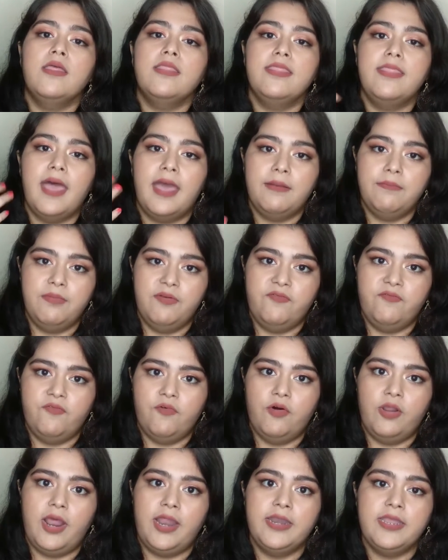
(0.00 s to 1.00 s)
than
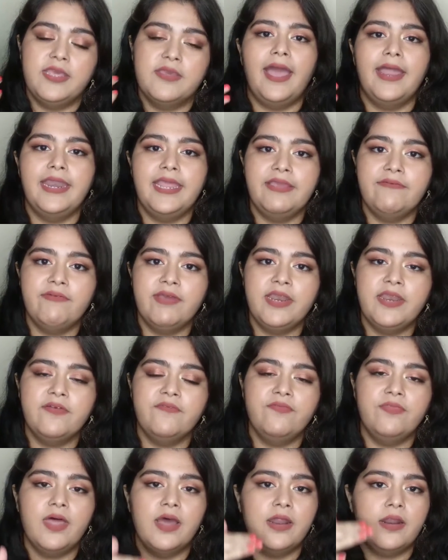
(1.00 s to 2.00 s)
before, and even
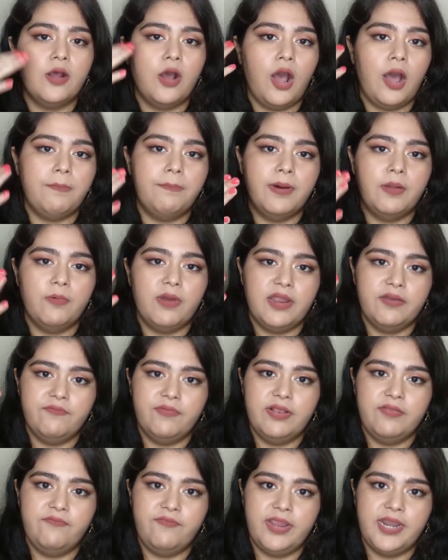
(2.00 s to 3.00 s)
if the upper
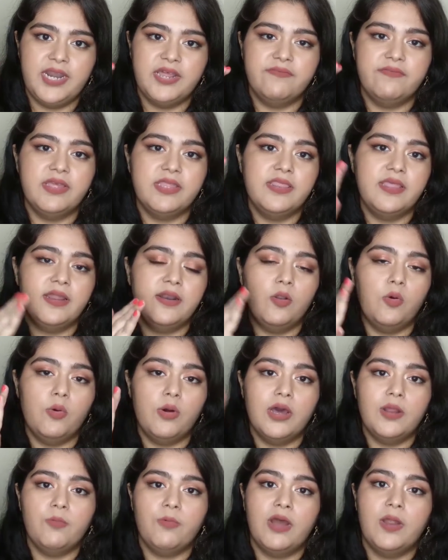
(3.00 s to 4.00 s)
one will fade away, the
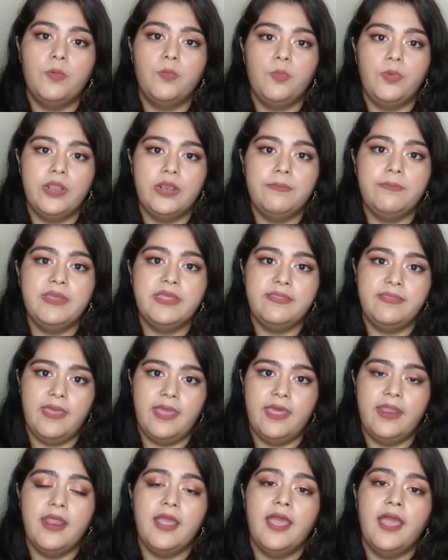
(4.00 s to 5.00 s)
lower one will be
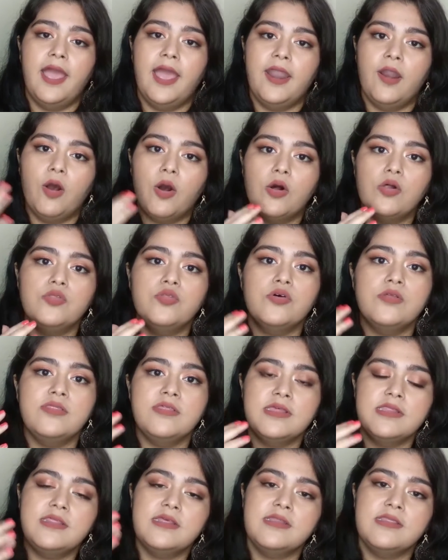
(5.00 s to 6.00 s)
there. And also,
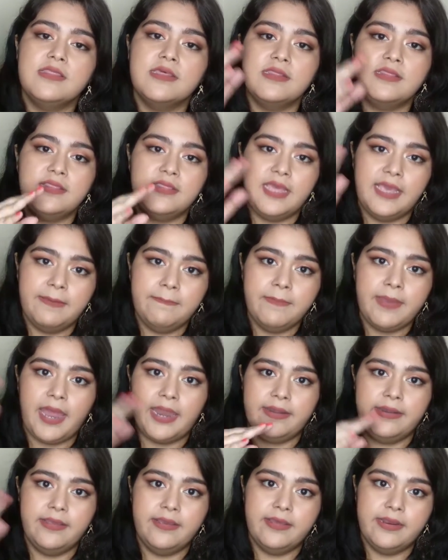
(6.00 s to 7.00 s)
since it's the same
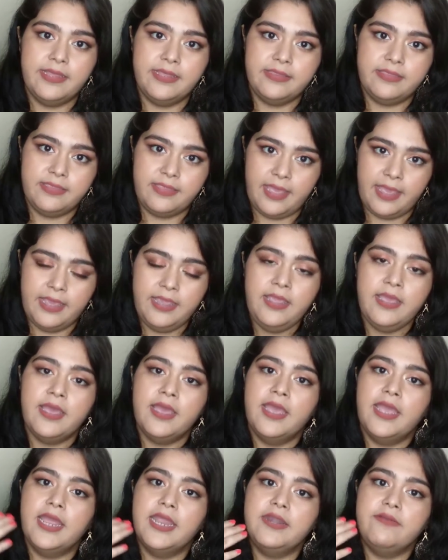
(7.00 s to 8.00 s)
category thing,
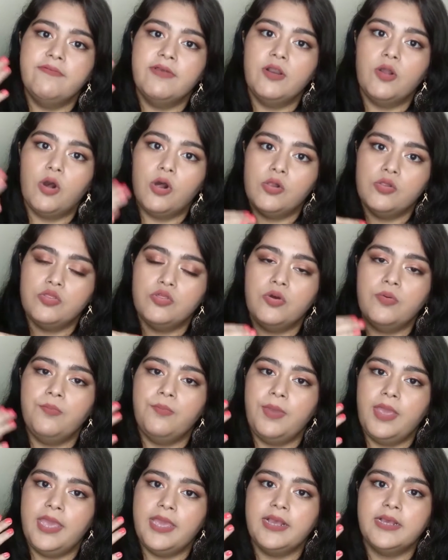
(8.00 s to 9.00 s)
it will also
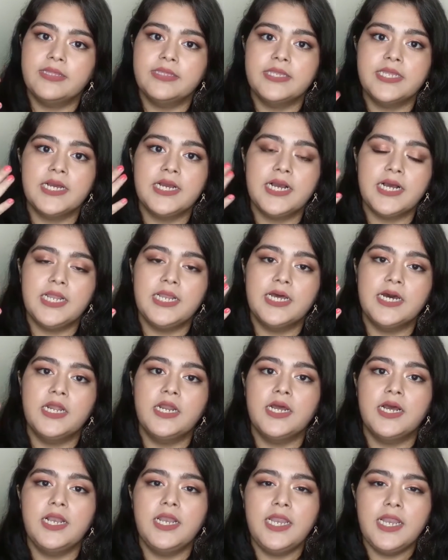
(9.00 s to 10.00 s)
make the
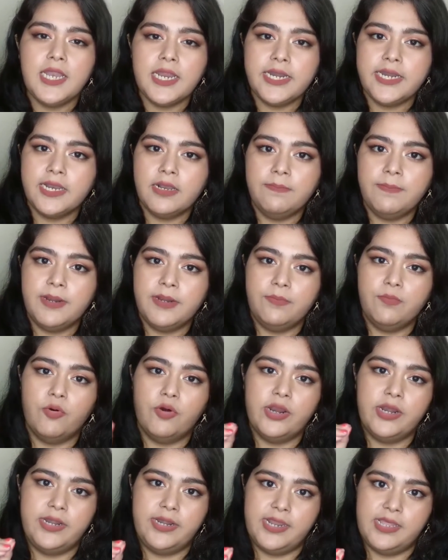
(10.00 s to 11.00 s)
color a little bit
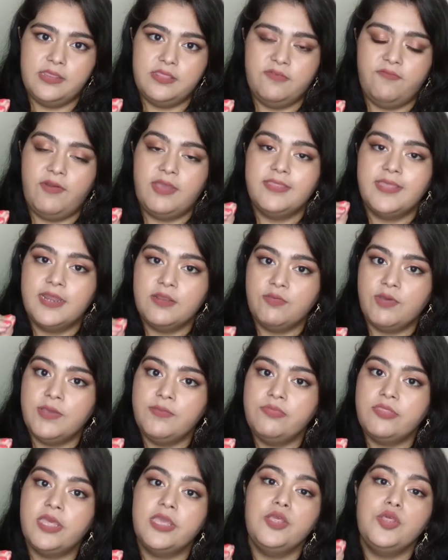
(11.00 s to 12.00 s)
more intensified. That's why
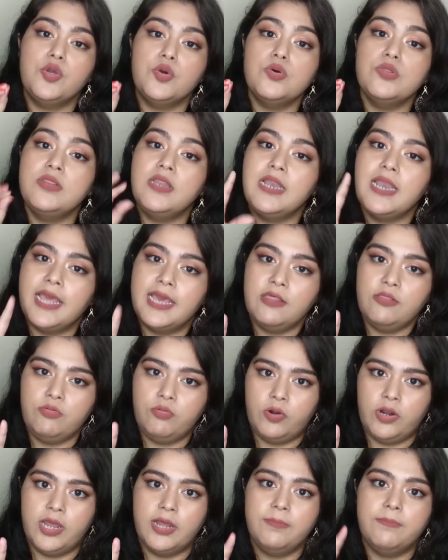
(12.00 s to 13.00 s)
I'm saying use less
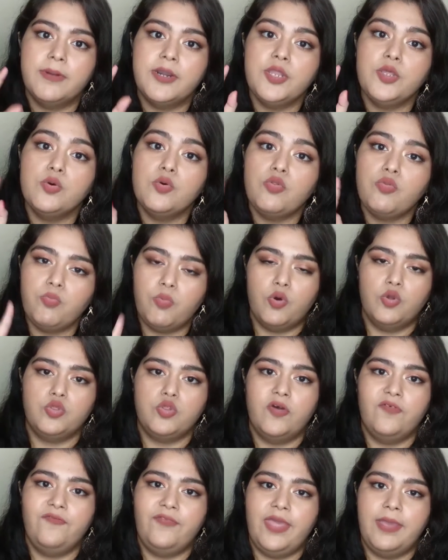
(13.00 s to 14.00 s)
product but use
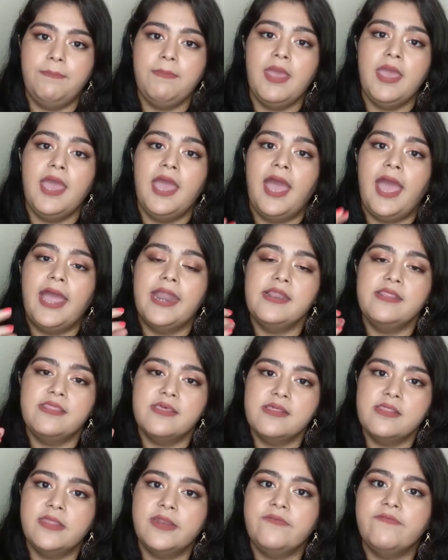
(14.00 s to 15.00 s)
both of them. And
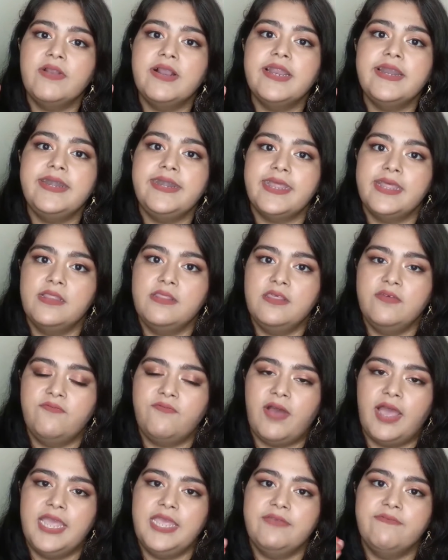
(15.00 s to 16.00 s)
since it will
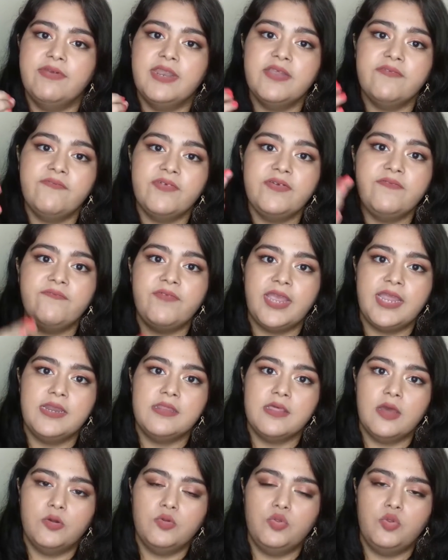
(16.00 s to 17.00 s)
intensify, even if it
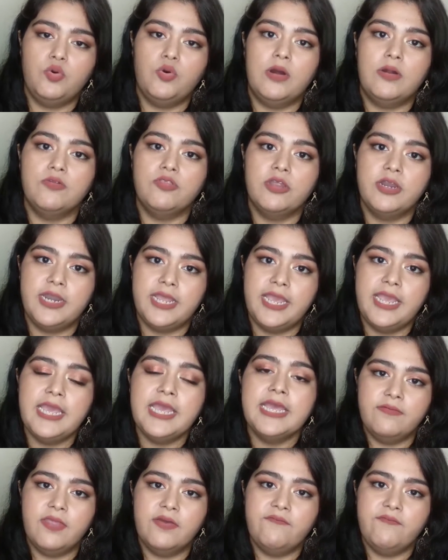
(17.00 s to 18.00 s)
fades out throughout the day,
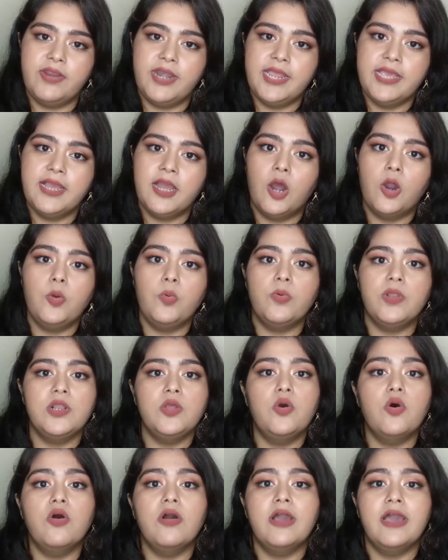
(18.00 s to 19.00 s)
the fading out
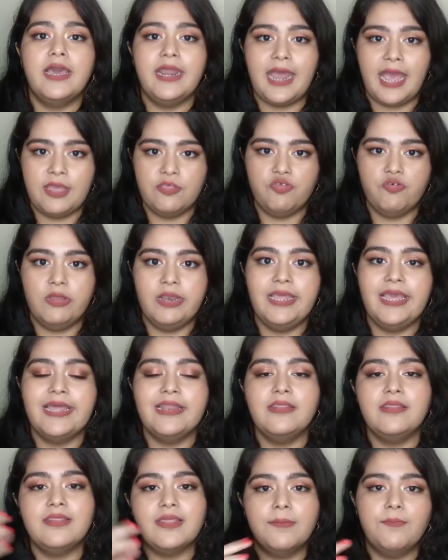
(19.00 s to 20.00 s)
will go gradually
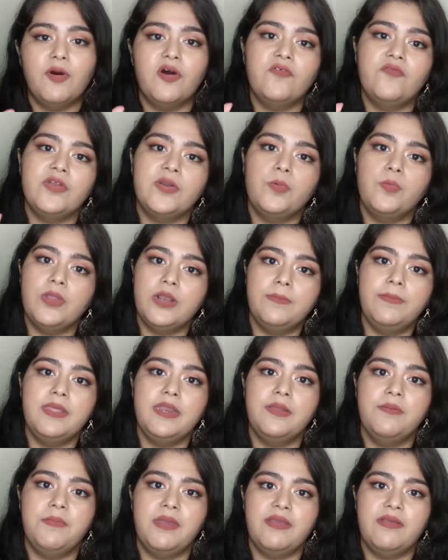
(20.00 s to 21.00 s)
and some of it will
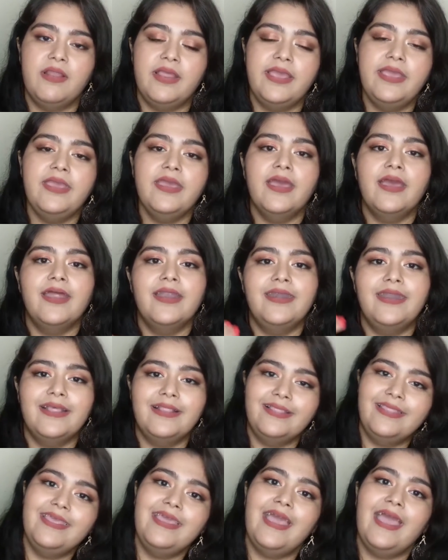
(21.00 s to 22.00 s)
be remaining
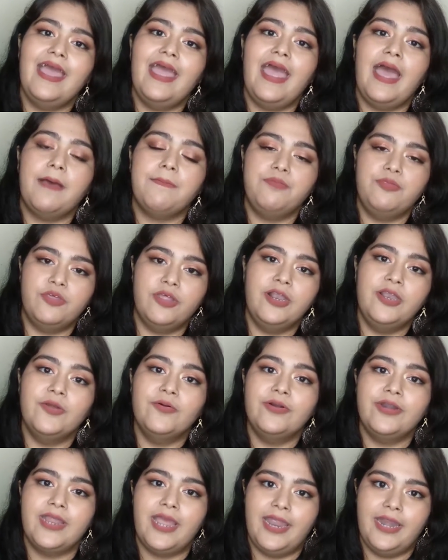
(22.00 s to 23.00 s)
till the
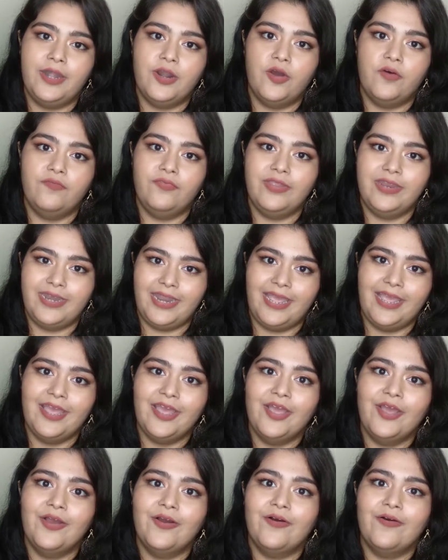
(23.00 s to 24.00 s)
absolute end of the day.
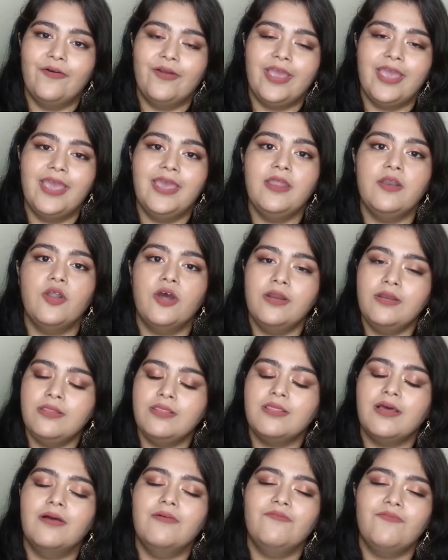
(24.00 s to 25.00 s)
Okay, not
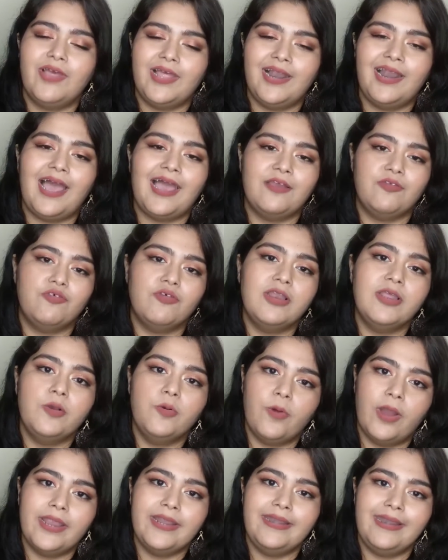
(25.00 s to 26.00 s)
some, where actually
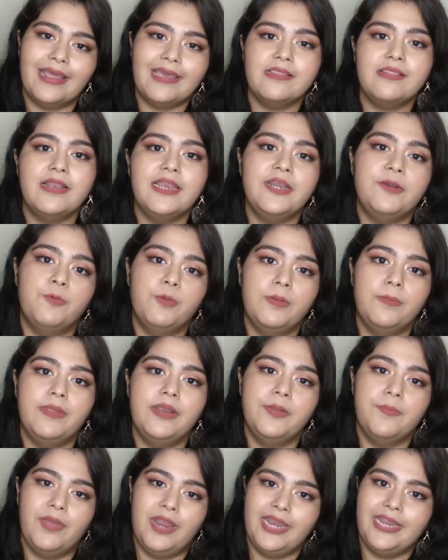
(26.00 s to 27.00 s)
quite nicely it will
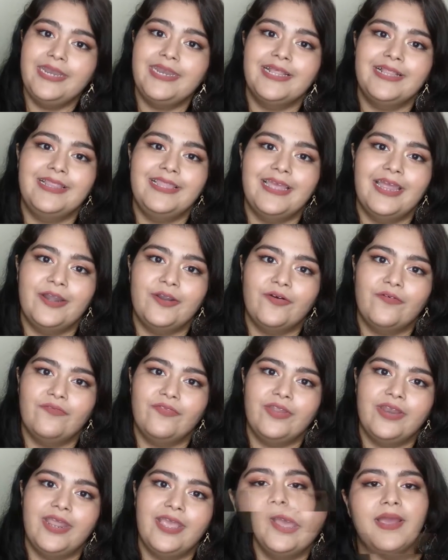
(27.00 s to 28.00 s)
be remaining till the end of
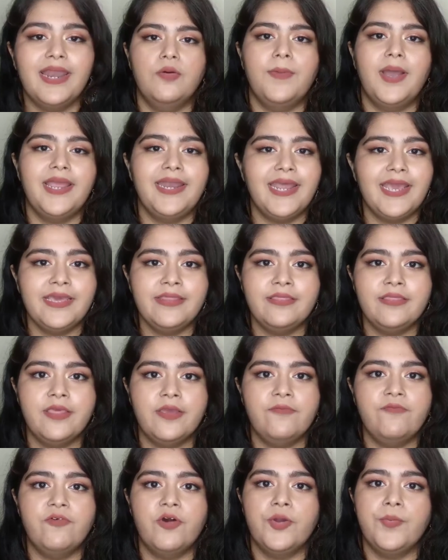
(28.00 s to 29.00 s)
the day. So my next
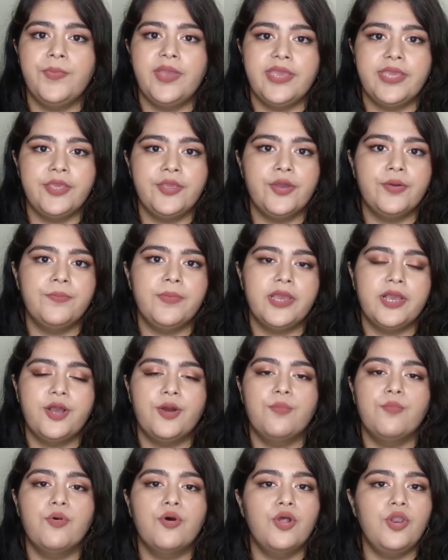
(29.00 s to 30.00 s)
tip for making your
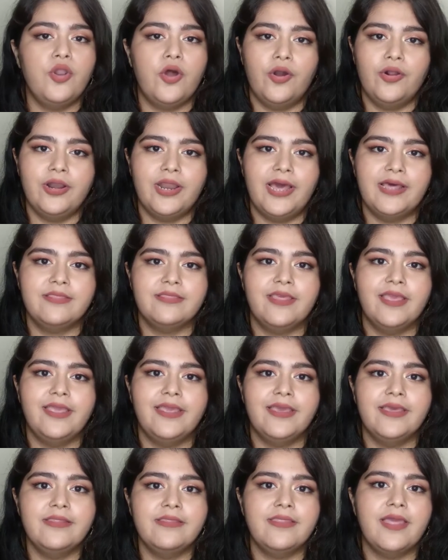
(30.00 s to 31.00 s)
makeup more long
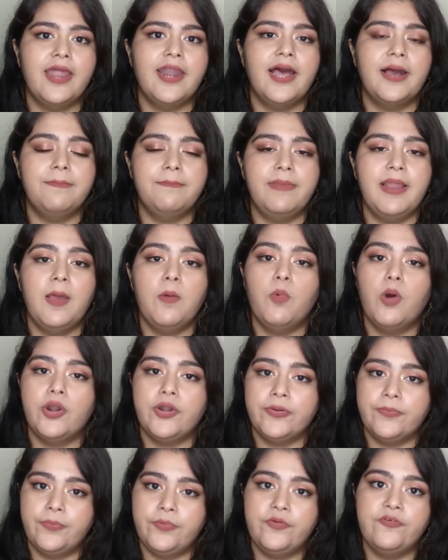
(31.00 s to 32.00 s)
lasting is that apply
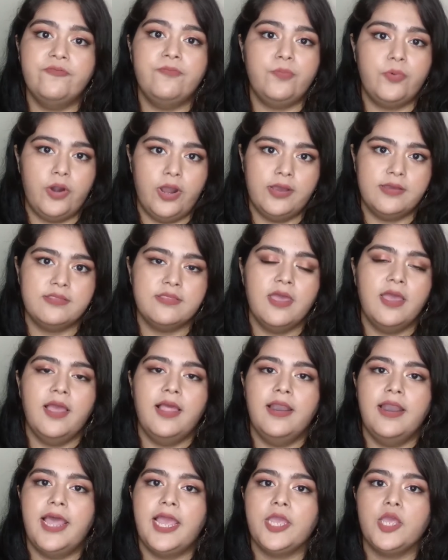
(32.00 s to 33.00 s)
waterproof products
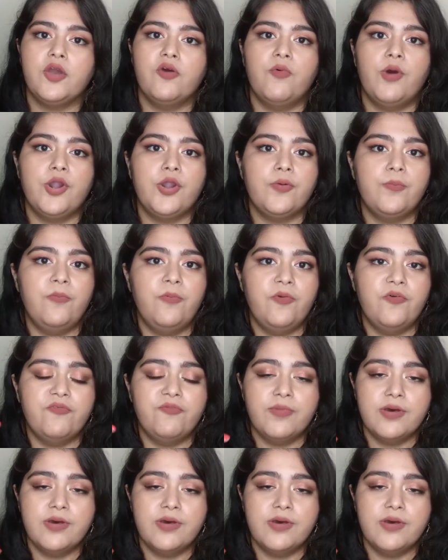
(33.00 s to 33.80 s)
like your waterproof